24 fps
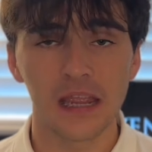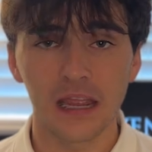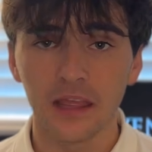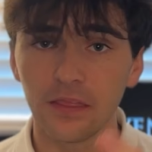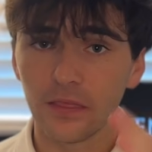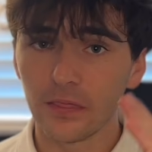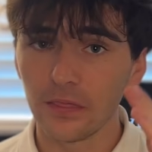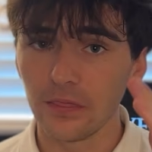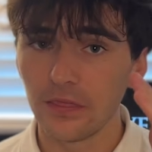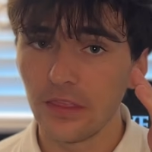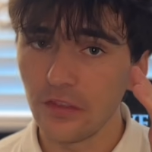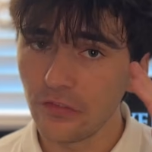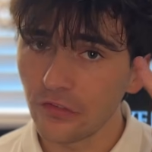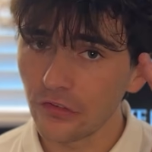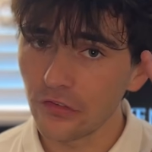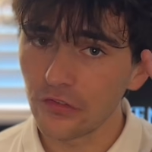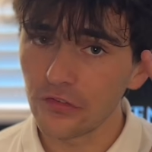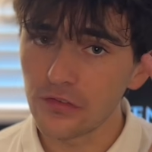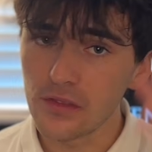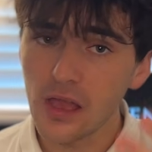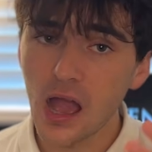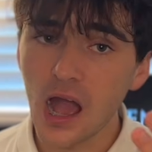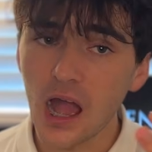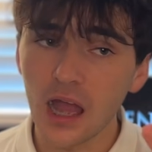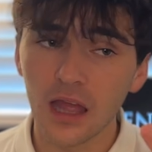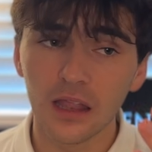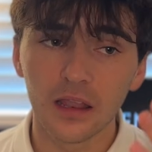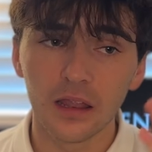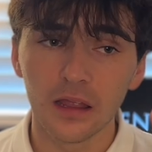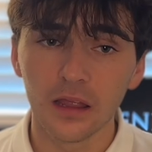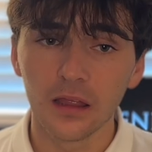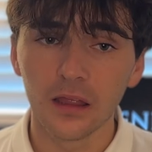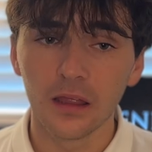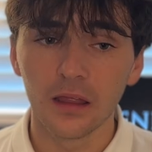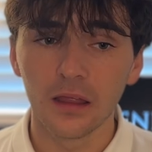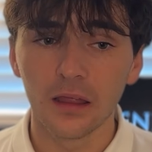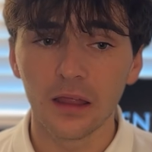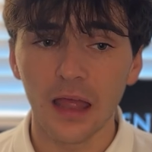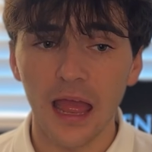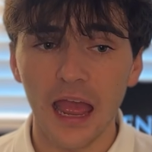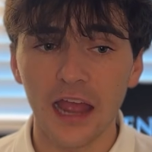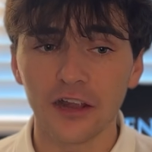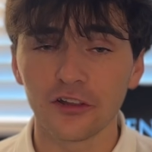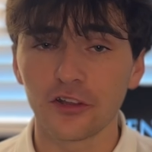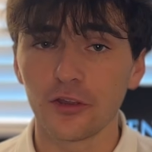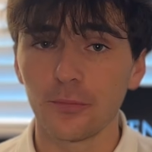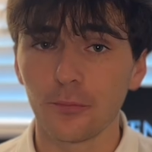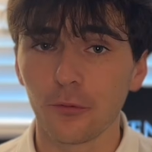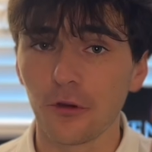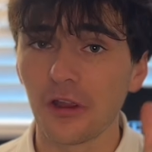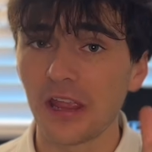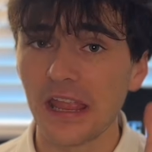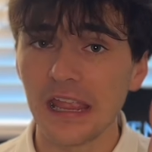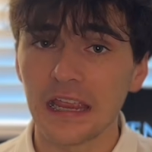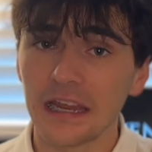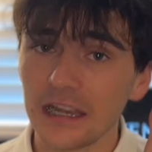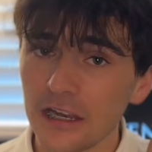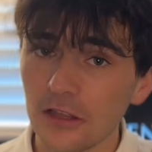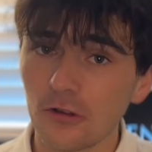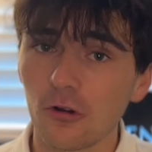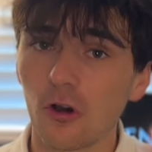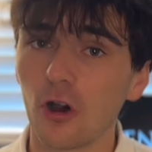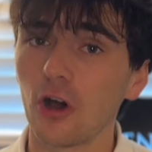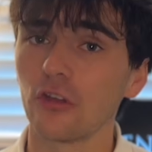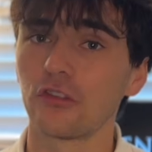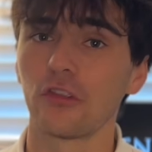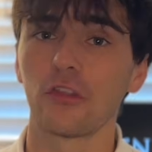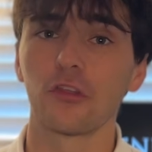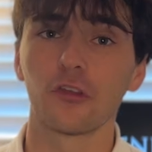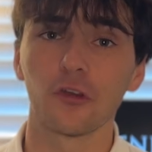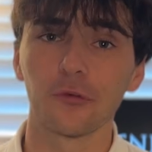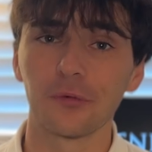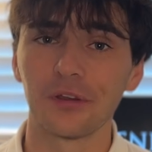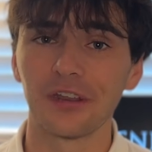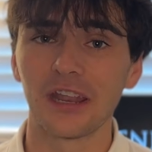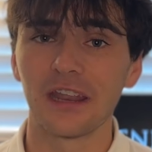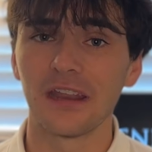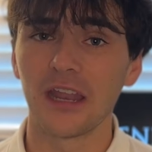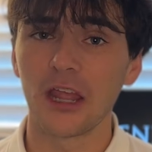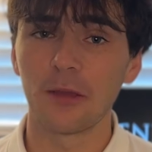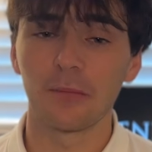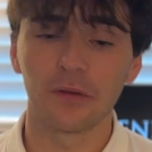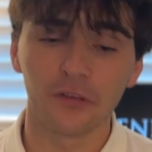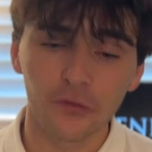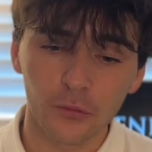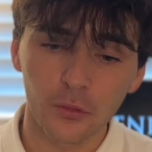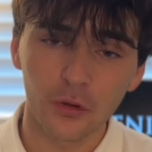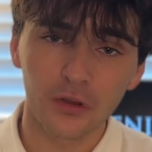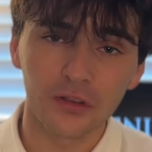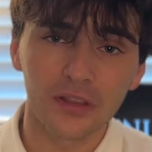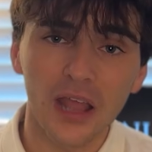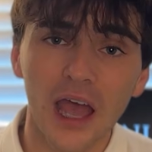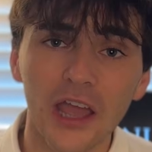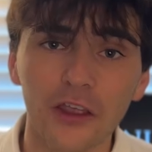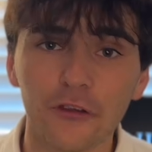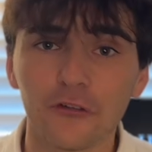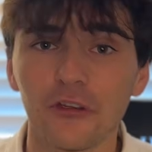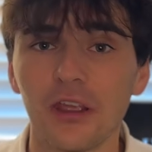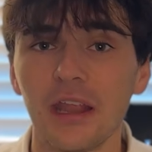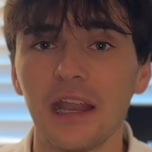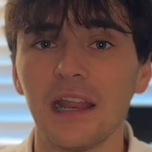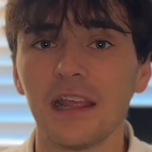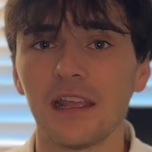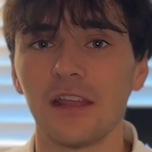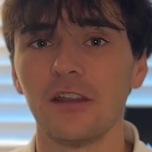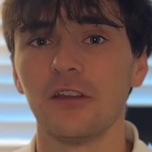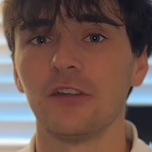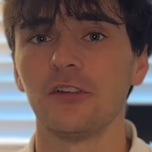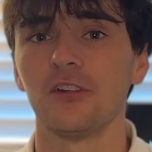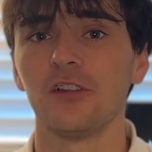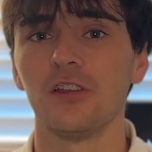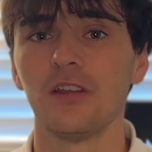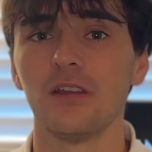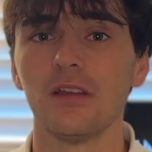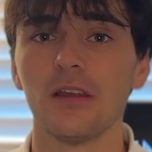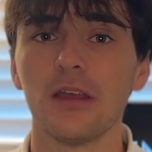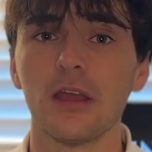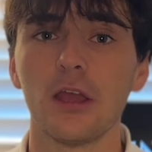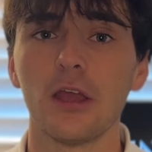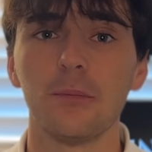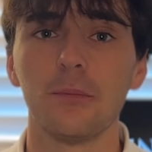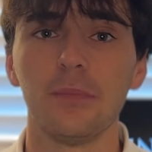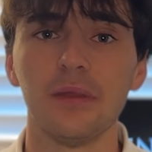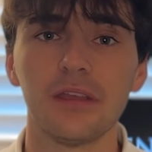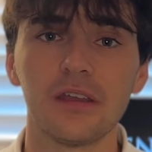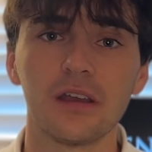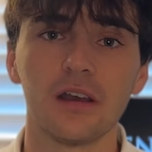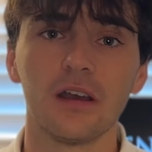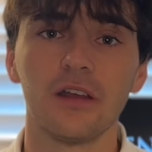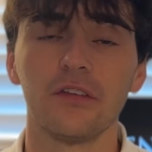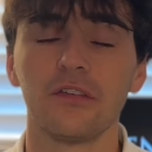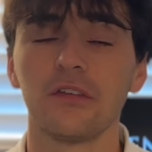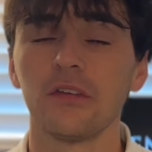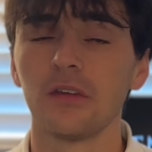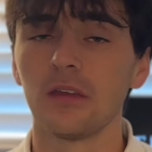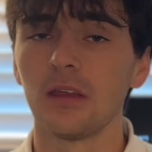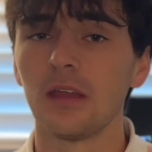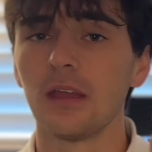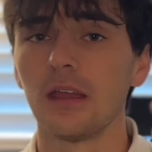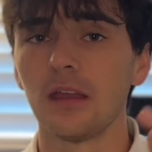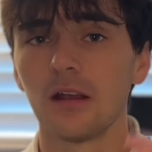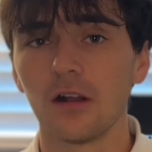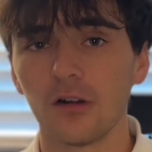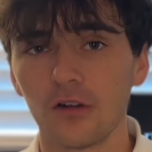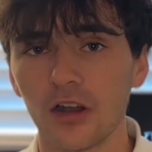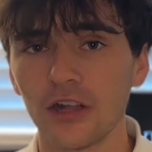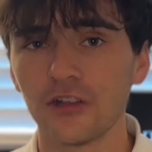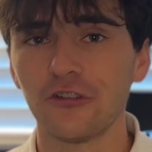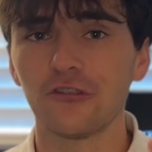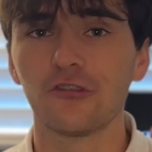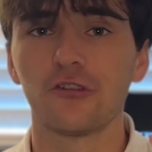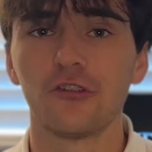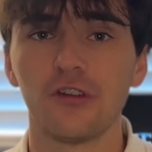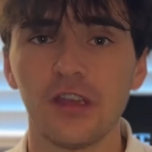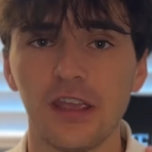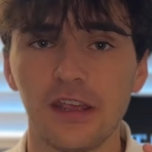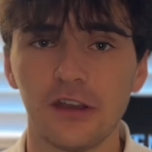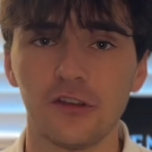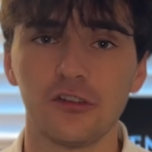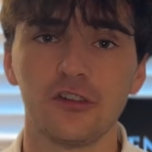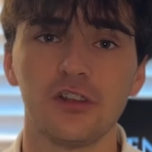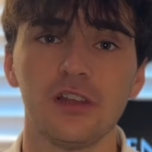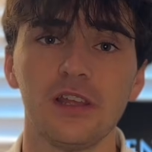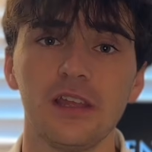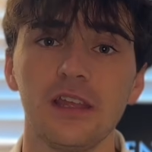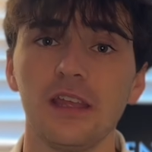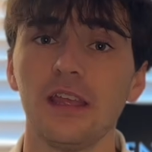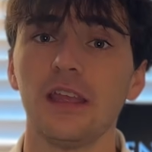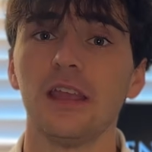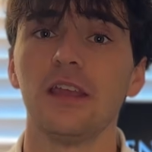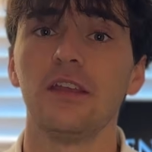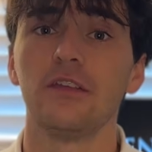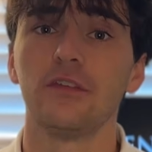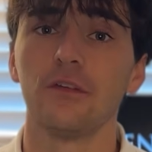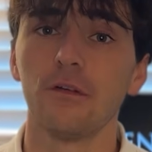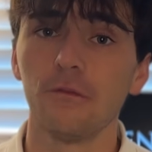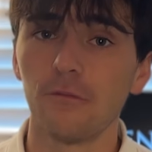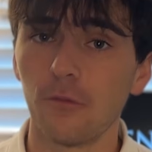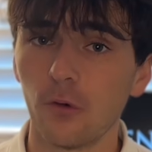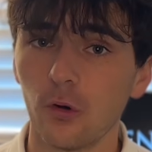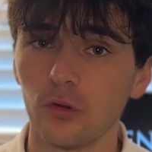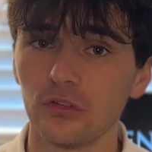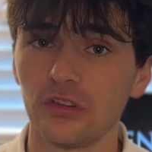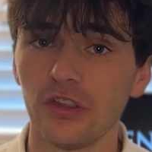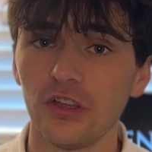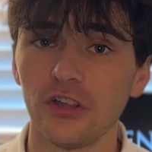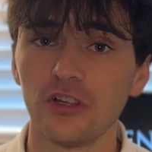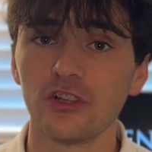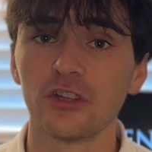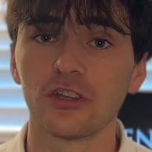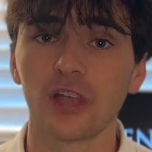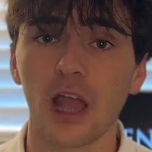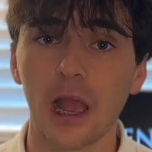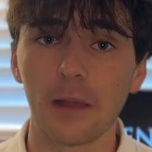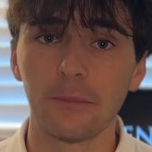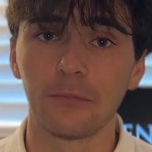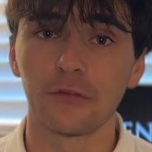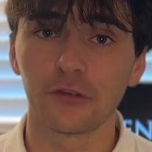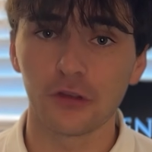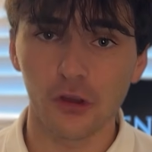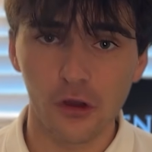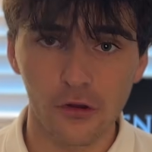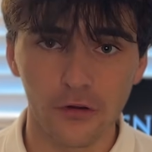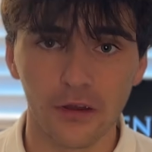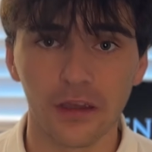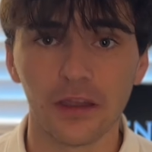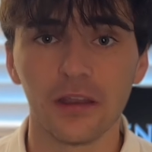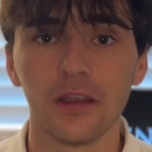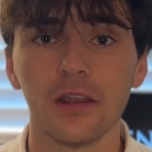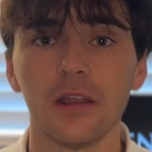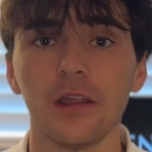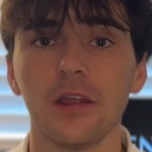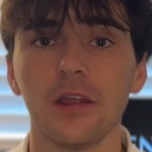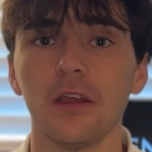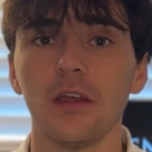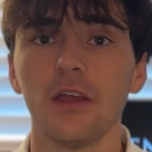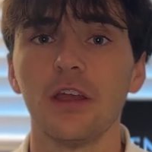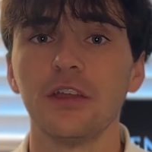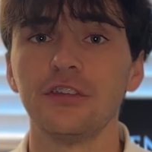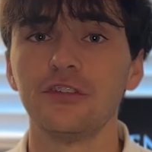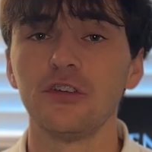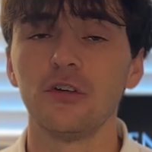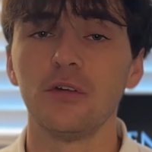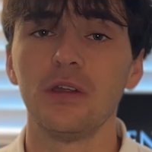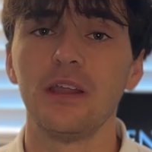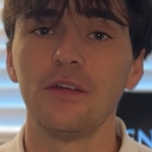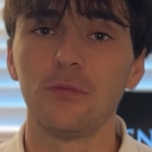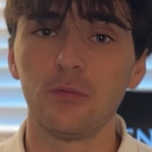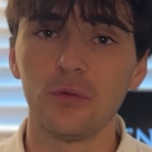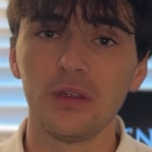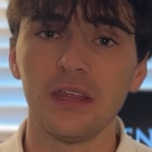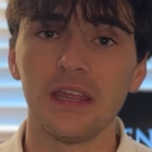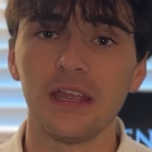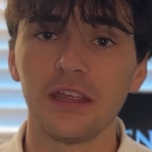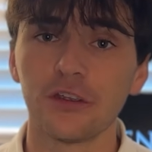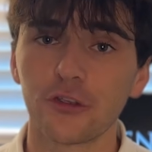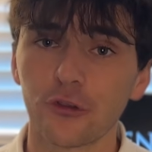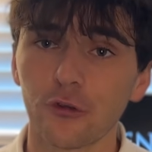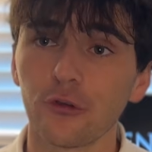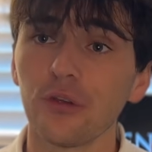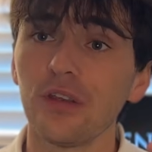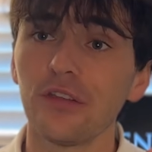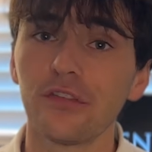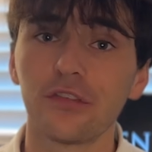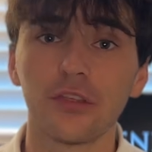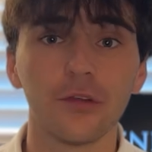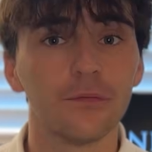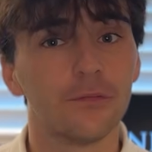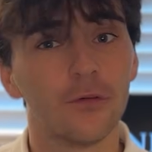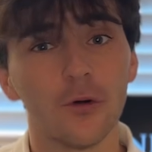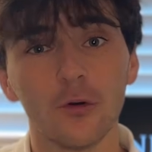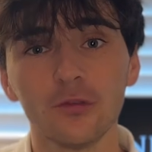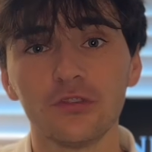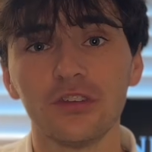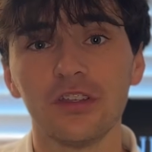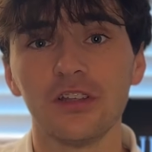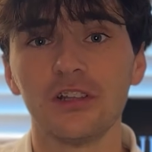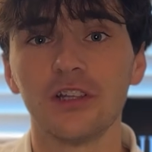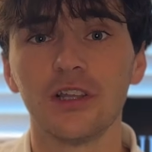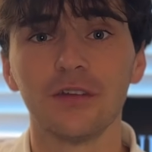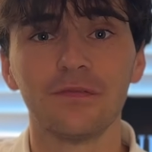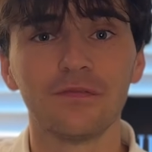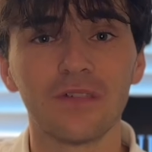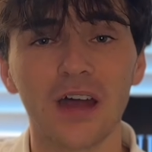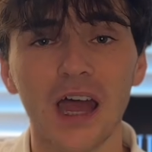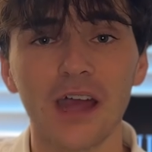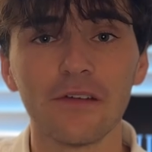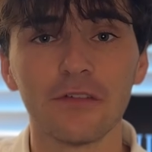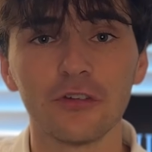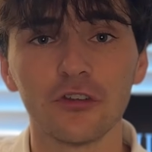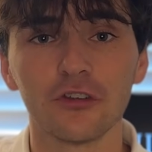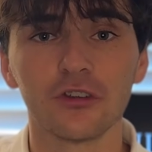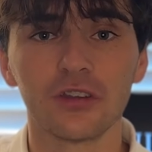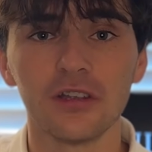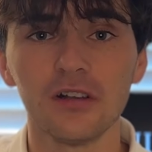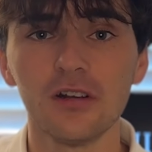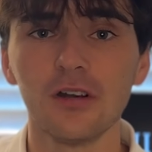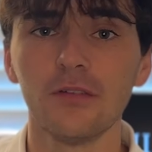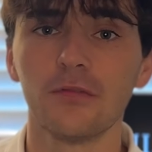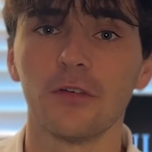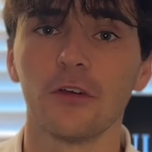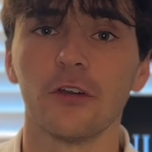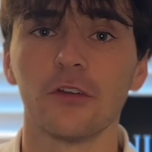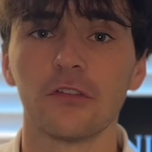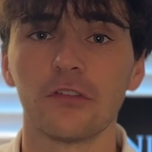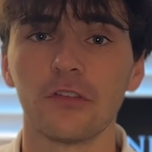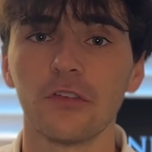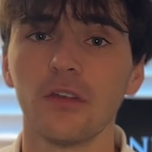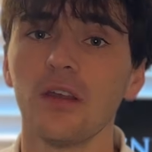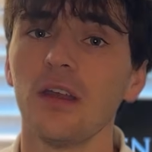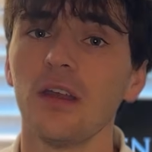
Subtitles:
And this does not actually break any laws of thermodynamics. We're not creating energy, because electrical energy is voltage times current. So if we increase the voltage to 500 kilovolts,